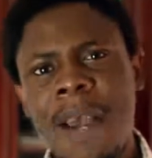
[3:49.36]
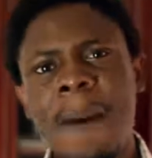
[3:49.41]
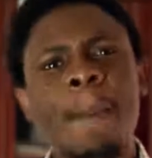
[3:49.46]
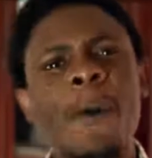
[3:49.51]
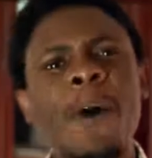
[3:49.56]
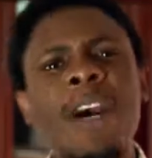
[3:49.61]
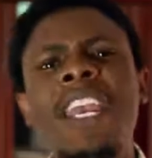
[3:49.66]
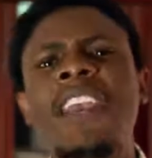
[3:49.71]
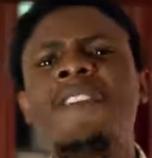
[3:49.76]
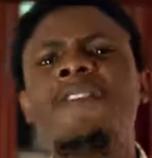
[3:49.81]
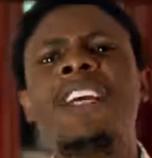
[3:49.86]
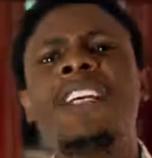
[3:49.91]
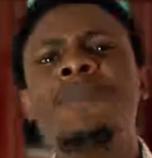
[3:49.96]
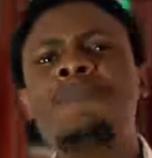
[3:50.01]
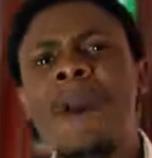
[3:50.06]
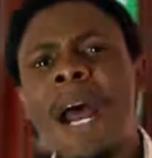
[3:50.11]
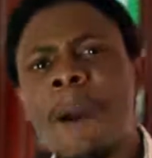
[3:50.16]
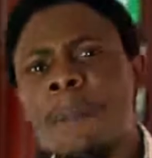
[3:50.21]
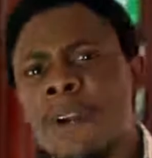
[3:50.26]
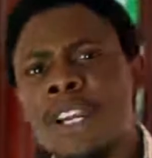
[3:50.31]
But if this
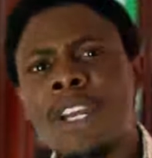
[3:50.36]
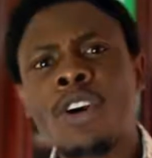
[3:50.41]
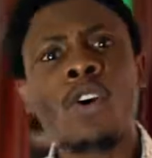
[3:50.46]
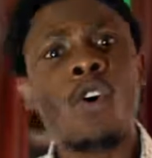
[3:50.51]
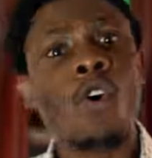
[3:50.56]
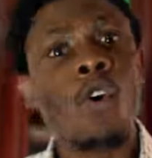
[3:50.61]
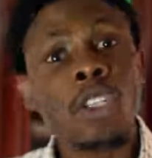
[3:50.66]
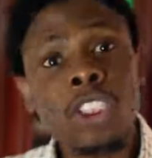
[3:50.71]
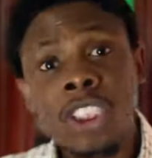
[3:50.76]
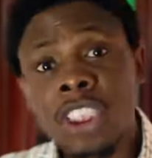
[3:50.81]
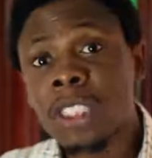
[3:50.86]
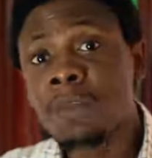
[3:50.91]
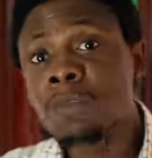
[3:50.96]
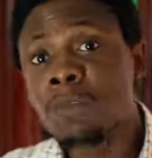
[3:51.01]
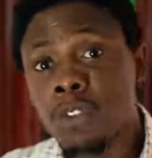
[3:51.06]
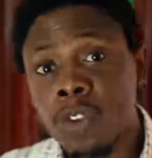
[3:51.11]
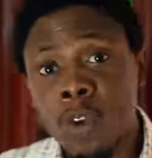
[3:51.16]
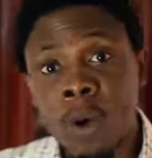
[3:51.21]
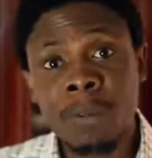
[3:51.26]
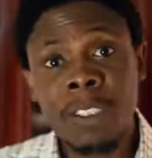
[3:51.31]
fibroid they cause
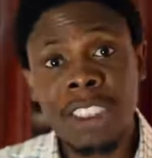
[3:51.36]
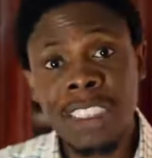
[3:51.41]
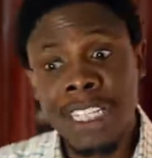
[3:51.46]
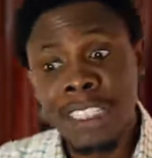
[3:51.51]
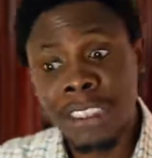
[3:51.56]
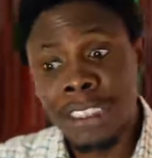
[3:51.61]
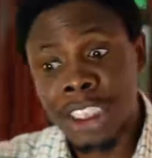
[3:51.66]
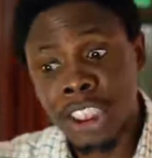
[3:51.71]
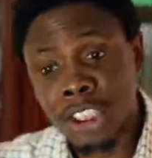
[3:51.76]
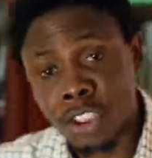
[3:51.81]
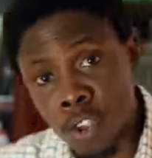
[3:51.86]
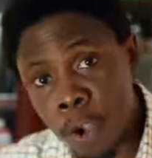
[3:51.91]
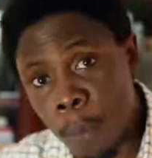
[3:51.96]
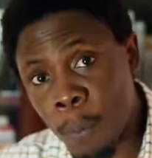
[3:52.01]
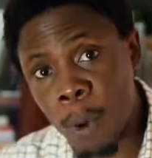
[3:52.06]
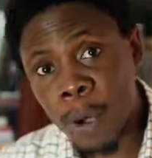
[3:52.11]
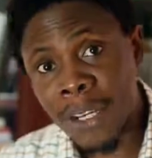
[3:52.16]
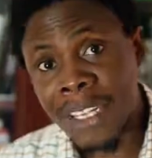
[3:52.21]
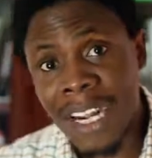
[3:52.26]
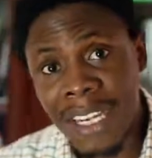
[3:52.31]
symptoms, if they
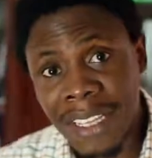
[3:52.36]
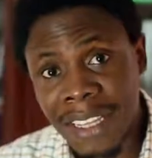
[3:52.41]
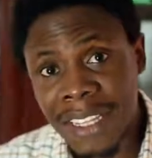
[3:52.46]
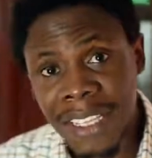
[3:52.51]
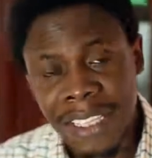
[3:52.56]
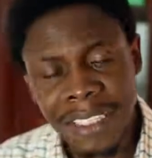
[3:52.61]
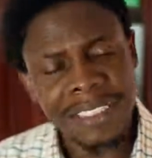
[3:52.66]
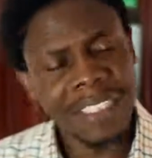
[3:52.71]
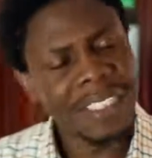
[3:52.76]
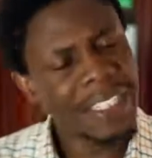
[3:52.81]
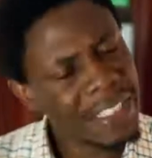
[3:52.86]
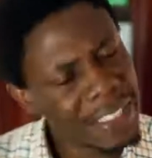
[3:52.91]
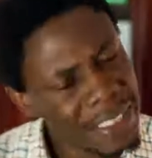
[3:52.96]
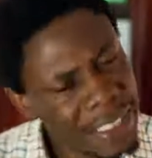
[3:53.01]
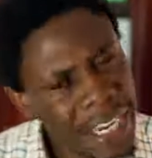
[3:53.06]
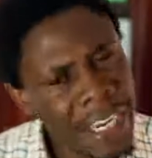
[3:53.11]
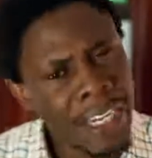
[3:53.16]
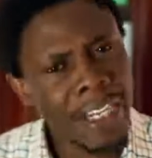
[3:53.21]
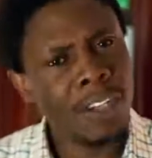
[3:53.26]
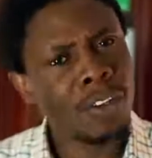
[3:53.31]
disturb other things,
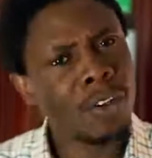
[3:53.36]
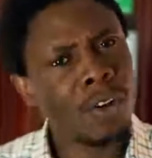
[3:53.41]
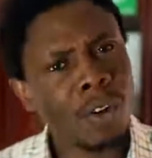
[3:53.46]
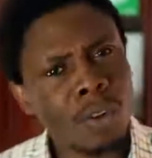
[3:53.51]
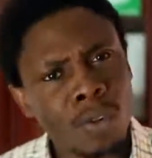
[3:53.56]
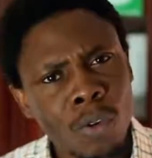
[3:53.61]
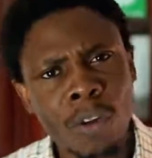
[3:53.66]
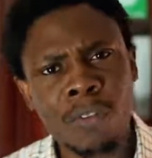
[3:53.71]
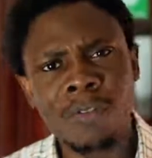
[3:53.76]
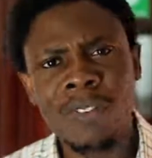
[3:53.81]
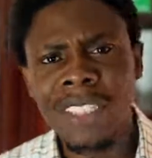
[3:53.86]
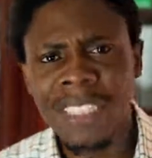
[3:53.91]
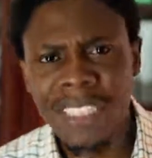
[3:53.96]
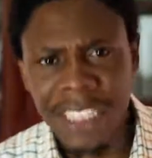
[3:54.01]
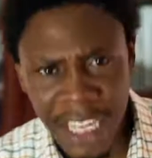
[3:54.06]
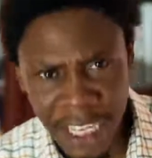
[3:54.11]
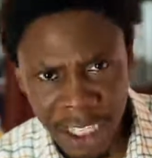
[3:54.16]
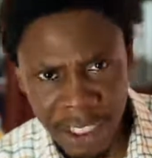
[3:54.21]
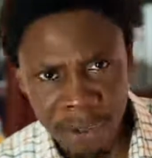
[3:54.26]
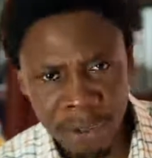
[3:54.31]
then the doctor will
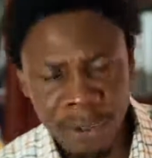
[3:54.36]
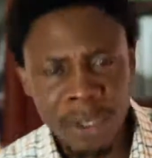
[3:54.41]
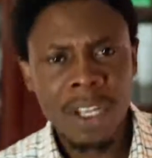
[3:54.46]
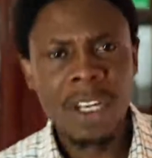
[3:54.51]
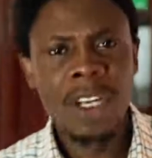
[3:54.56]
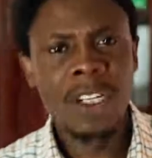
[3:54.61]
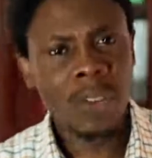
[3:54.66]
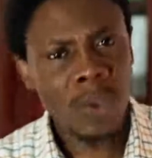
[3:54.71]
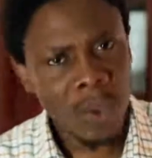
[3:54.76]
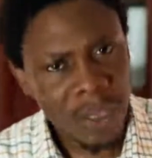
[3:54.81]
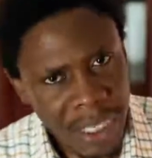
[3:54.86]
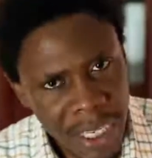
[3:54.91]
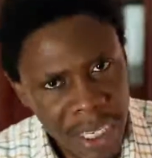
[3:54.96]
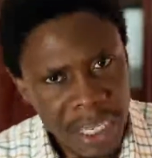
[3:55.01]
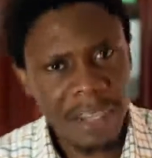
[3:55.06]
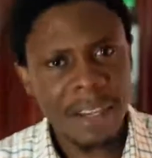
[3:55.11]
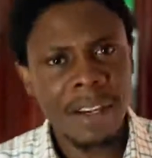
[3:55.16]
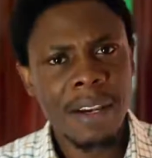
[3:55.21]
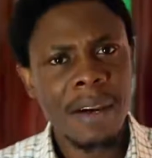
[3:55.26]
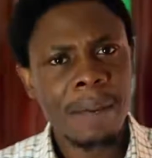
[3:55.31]
tell you, it's
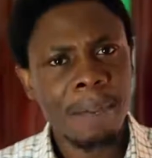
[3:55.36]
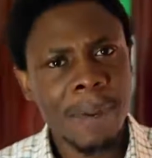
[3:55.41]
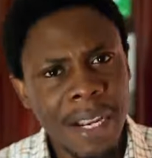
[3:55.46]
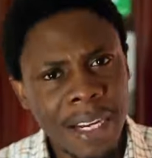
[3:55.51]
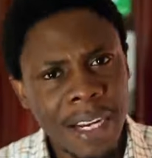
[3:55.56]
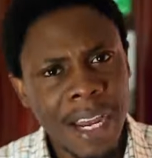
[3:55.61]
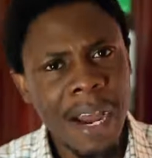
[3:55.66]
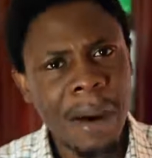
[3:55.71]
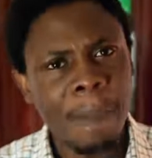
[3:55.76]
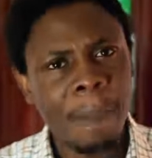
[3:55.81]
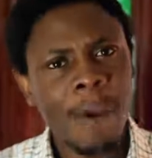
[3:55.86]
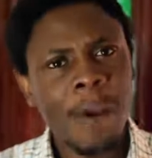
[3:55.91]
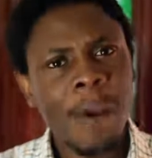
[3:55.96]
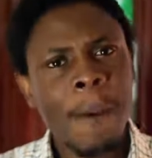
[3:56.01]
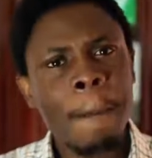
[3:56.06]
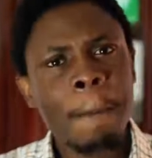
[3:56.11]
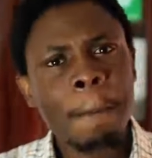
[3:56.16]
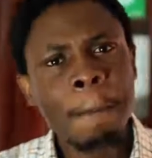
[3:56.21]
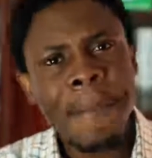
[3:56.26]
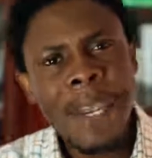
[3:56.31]
okay, madam,
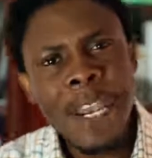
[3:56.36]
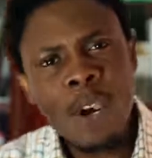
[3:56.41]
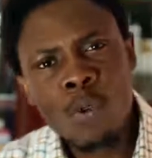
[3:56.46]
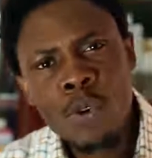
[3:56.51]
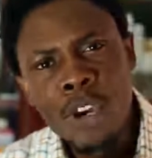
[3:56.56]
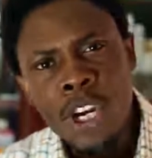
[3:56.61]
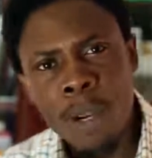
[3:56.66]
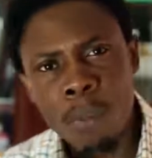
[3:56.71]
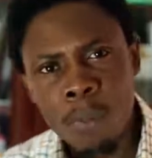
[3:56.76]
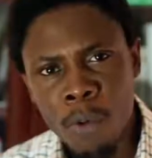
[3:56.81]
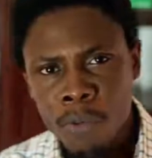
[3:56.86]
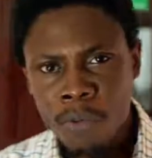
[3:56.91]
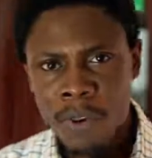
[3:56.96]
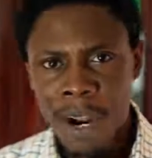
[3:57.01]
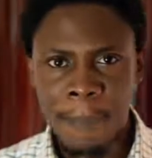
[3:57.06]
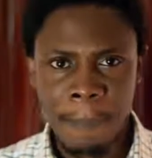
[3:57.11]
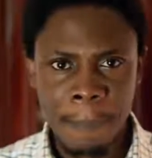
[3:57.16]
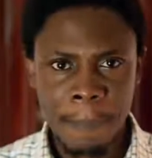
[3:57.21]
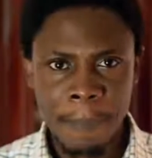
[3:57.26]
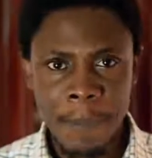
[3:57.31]
may we remove
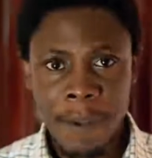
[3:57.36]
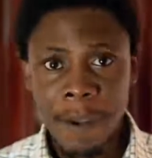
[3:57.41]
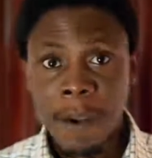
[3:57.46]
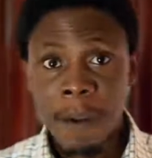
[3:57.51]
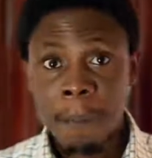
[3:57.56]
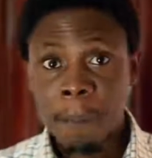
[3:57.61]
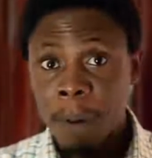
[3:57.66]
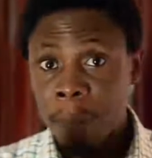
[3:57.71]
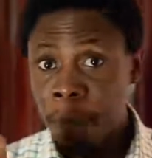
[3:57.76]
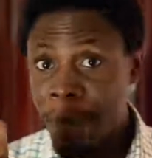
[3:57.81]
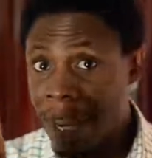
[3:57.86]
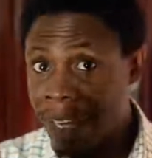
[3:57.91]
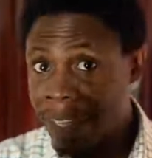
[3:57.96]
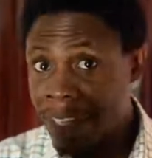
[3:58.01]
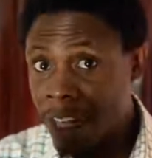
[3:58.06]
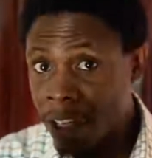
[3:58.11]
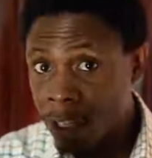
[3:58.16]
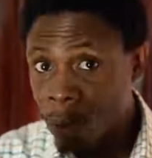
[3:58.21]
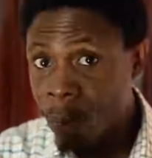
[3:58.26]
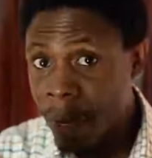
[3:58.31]
them. But may I
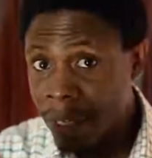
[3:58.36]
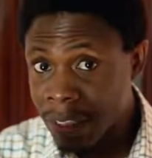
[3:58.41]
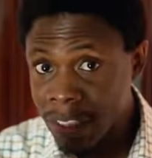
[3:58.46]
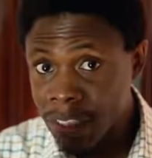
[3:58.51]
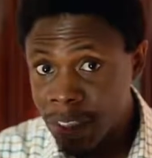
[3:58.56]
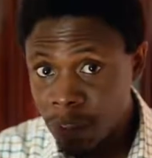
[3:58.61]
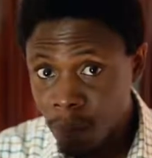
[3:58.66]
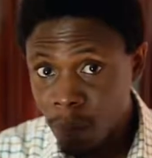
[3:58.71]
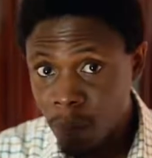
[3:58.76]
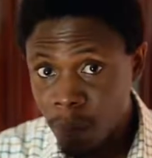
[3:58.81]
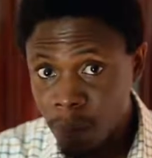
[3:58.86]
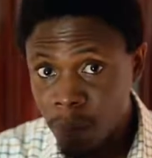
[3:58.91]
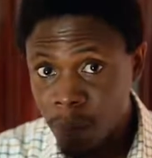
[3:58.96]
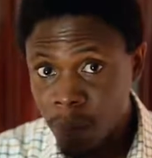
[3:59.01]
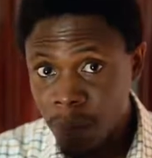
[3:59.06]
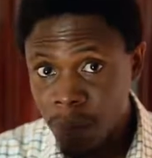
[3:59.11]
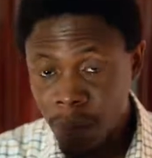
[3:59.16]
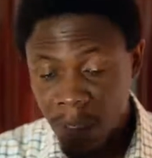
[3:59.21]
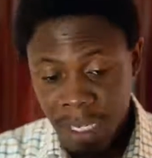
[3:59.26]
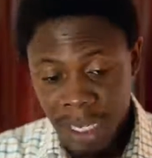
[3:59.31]
tell you one thing, no?
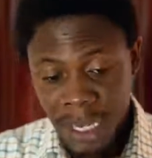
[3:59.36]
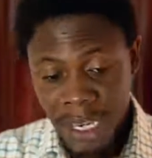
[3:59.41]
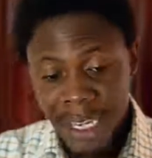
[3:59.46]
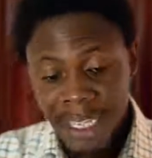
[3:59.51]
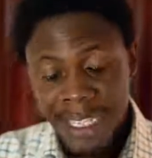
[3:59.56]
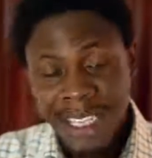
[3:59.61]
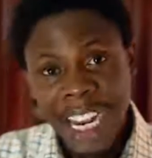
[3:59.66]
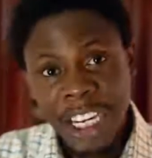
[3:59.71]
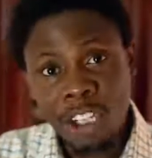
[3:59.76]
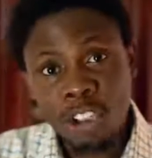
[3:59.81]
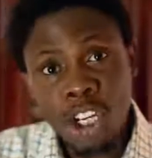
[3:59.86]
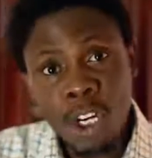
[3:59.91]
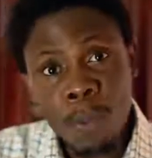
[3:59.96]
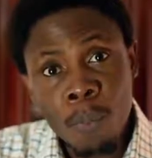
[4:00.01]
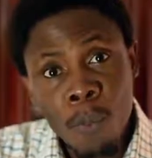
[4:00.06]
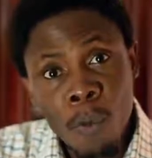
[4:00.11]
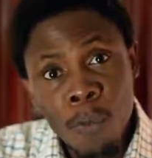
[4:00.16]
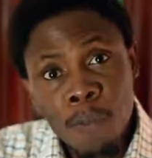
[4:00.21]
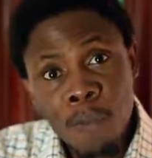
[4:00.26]
That you remove